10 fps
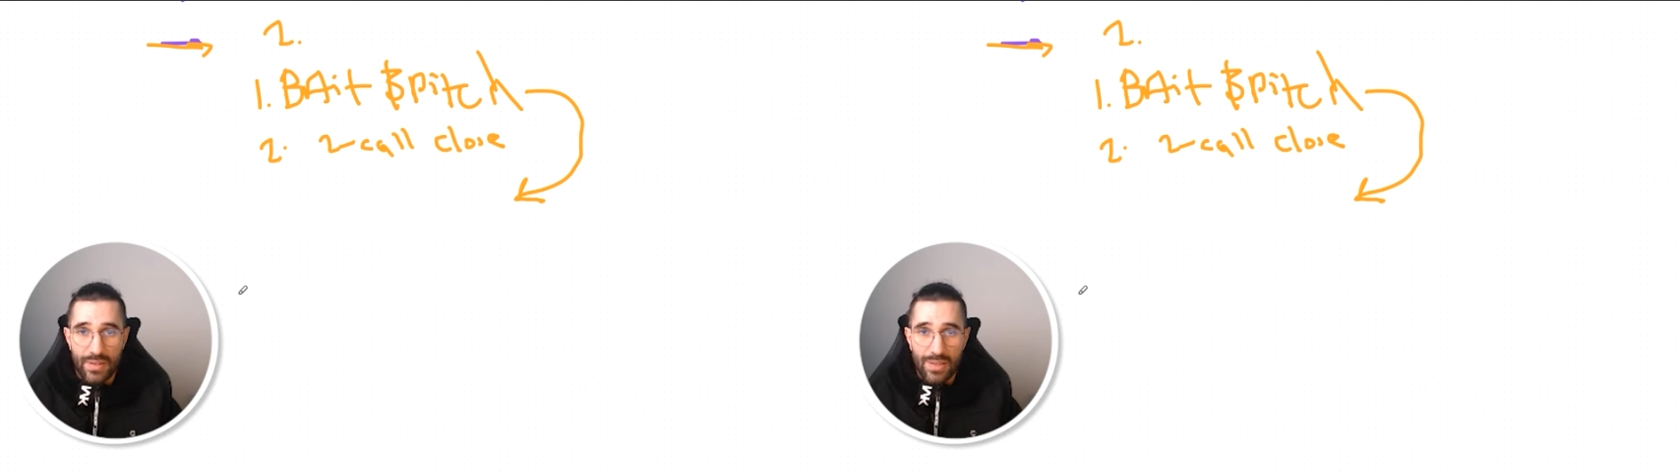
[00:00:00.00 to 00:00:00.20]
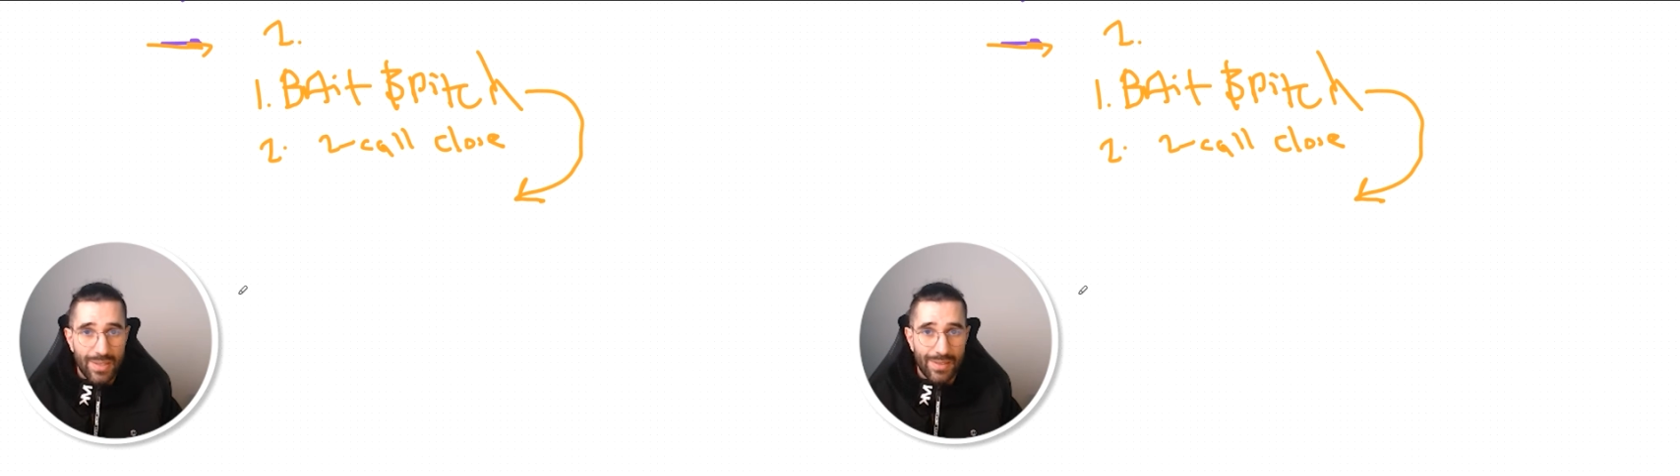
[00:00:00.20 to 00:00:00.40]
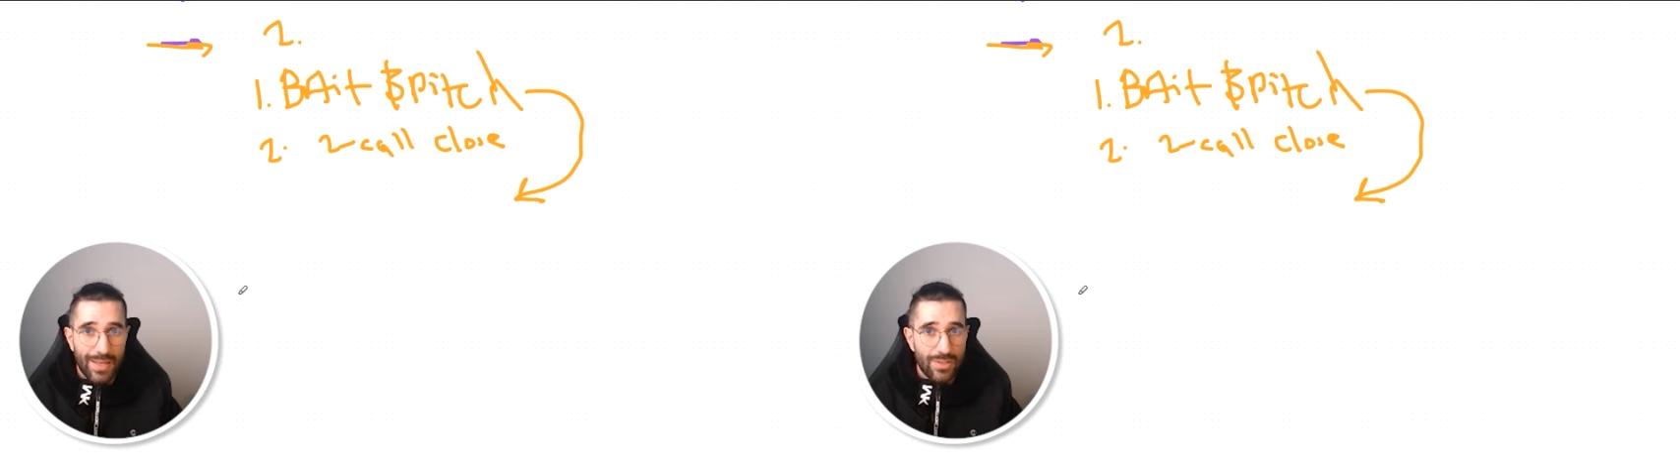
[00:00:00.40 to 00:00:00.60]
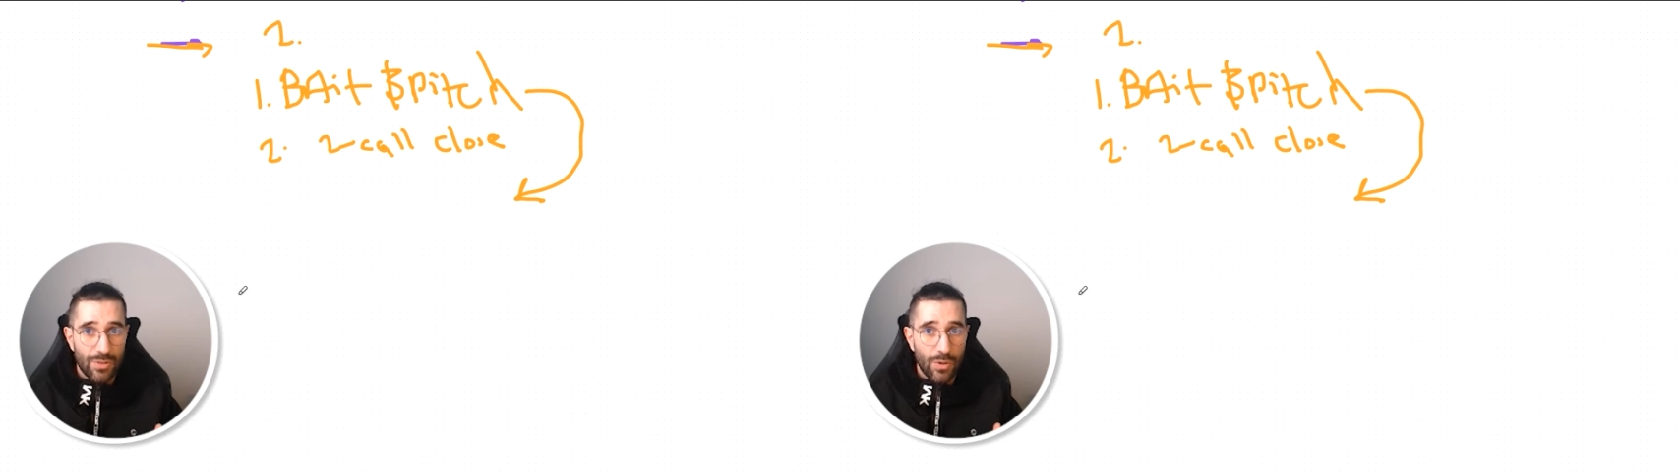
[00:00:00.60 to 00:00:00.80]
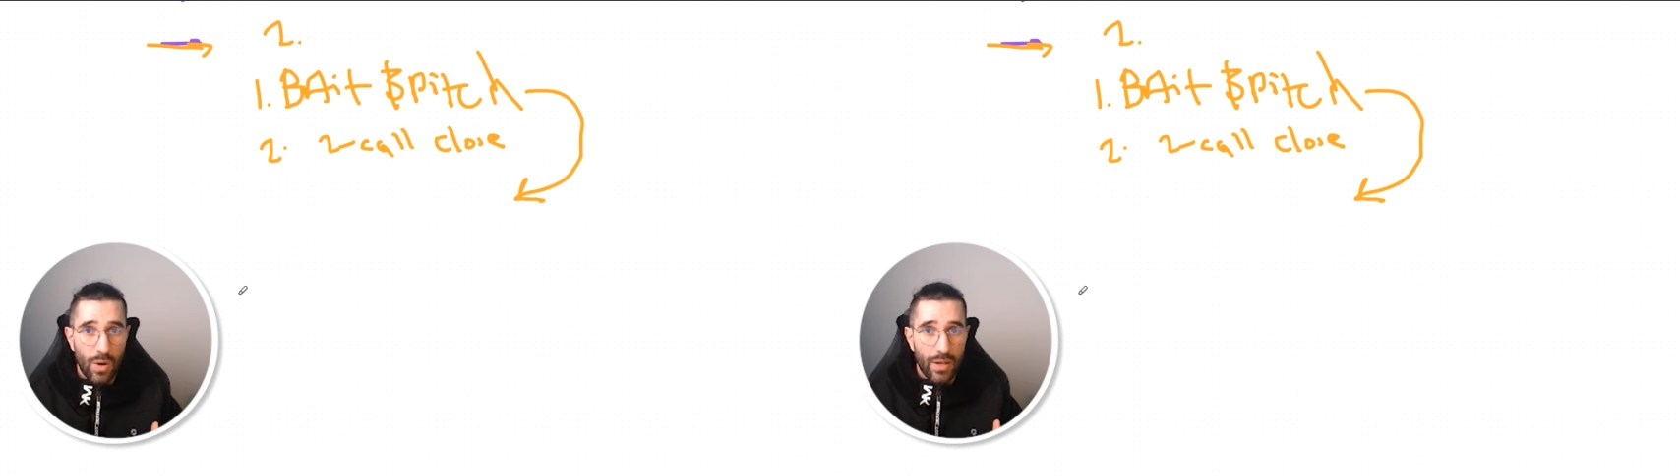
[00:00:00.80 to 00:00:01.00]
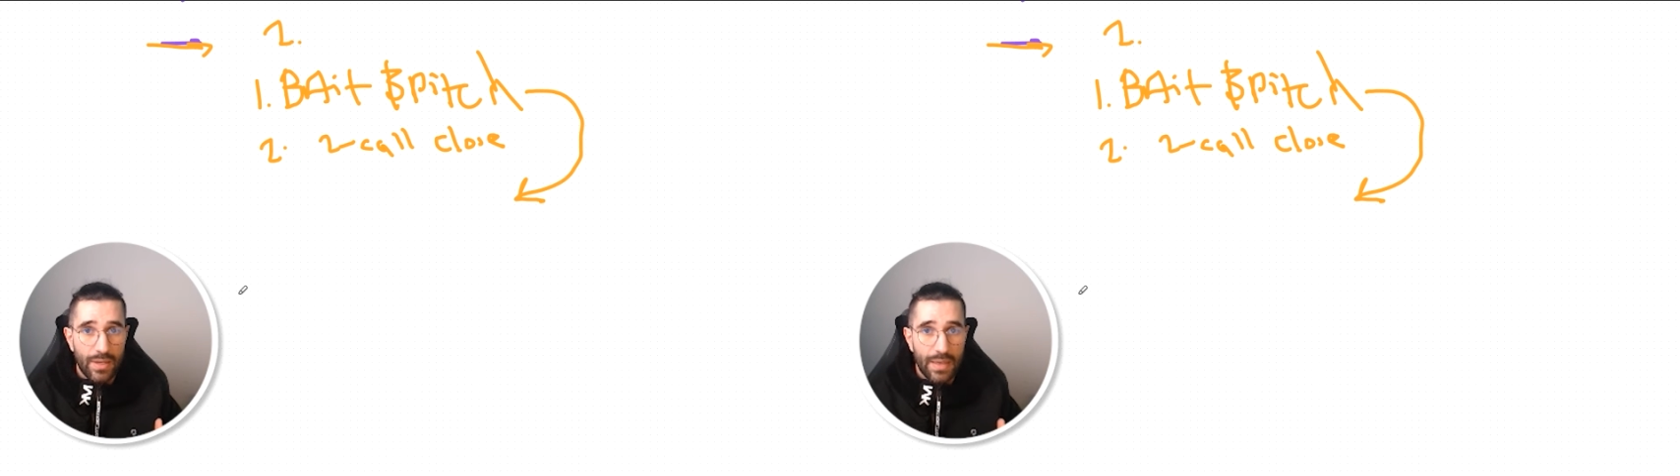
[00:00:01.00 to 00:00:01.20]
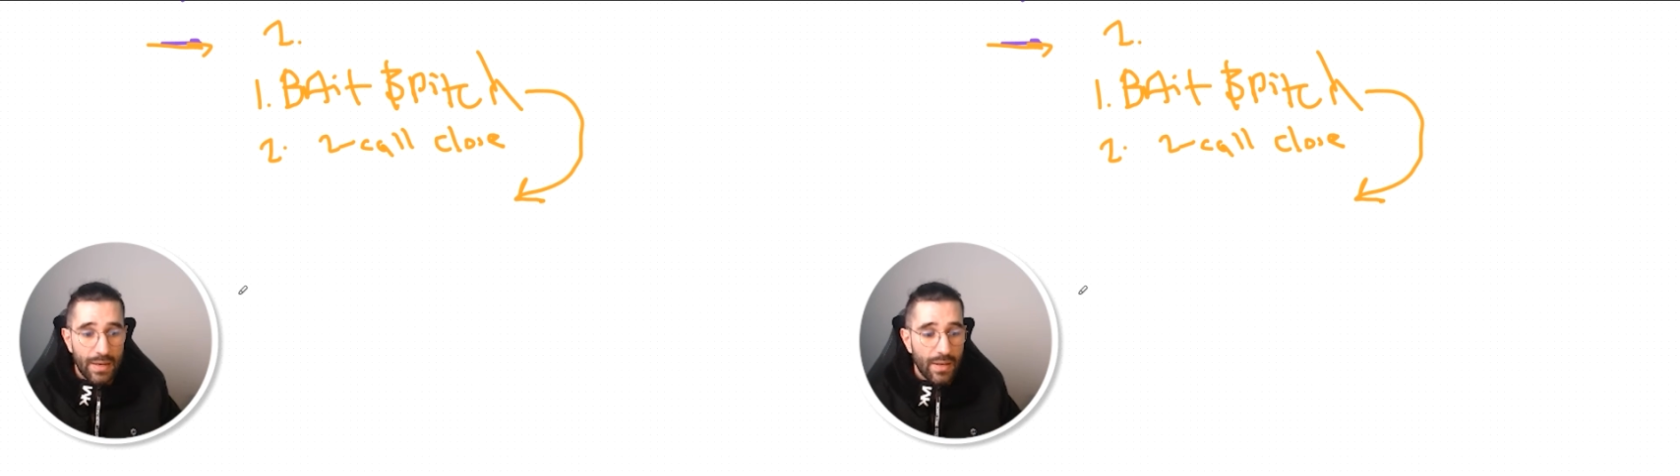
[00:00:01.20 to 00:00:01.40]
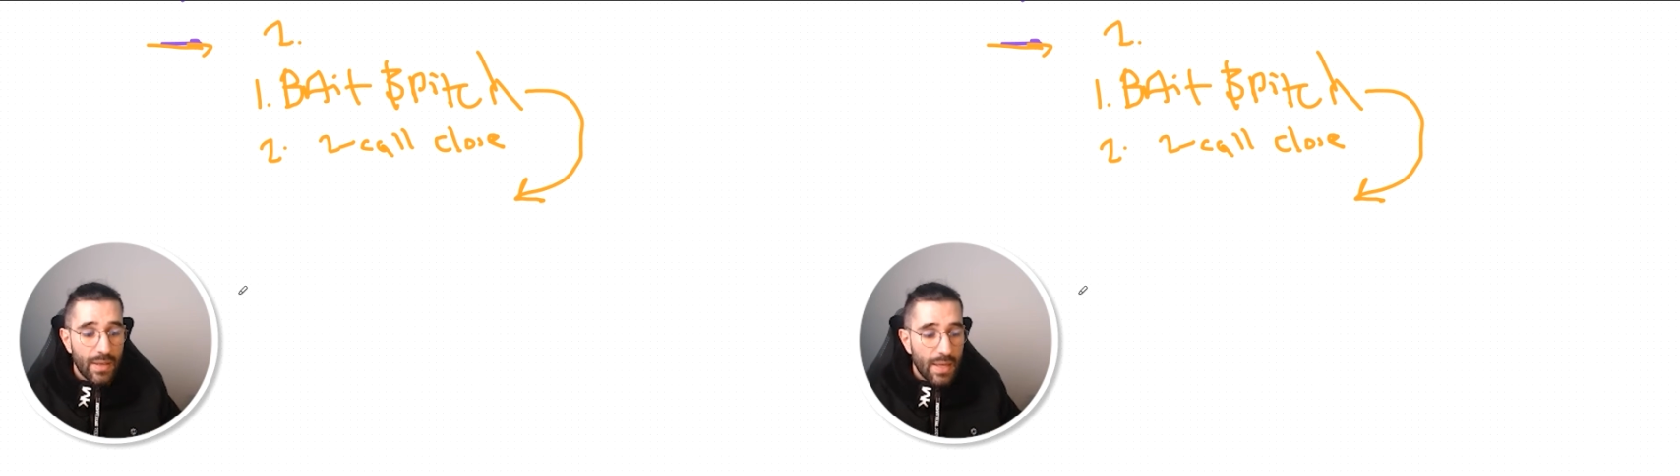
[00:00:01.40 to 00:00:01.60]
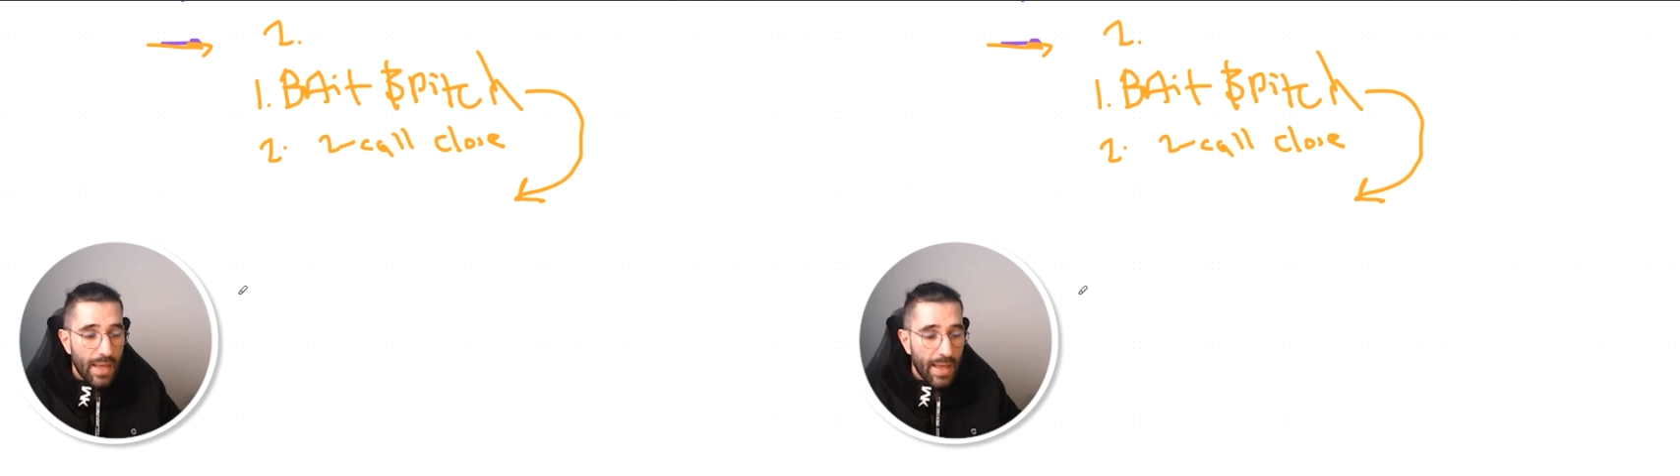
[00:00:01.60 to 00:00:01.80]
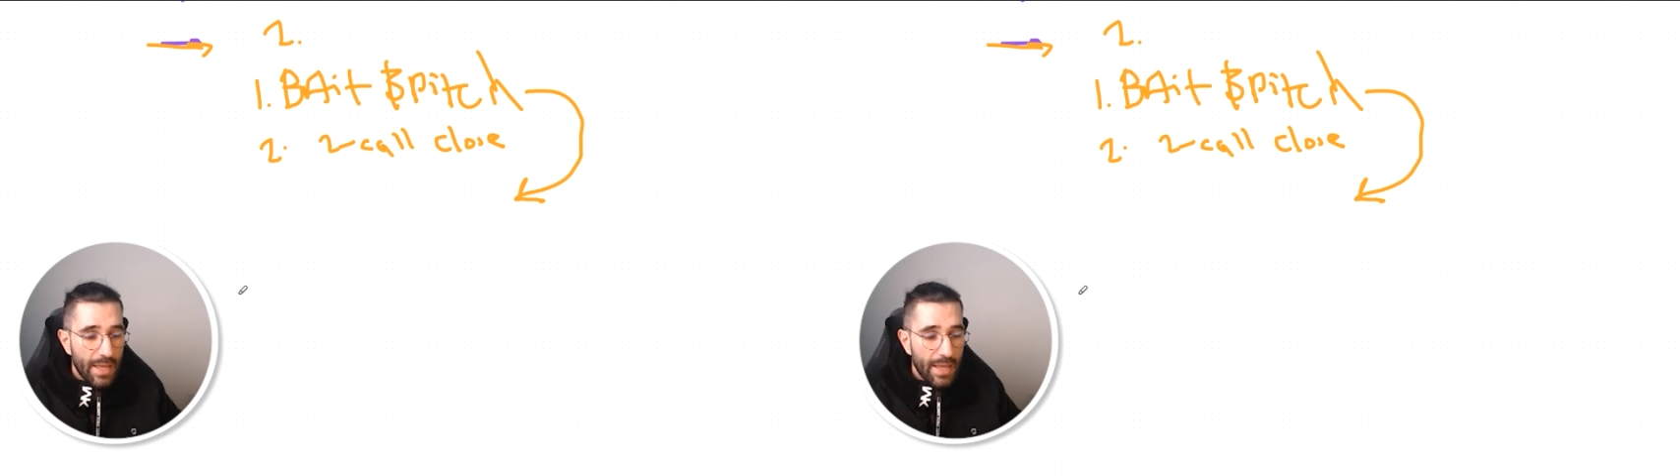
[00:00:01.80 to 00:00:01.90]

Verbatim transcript: why do they think that's not working,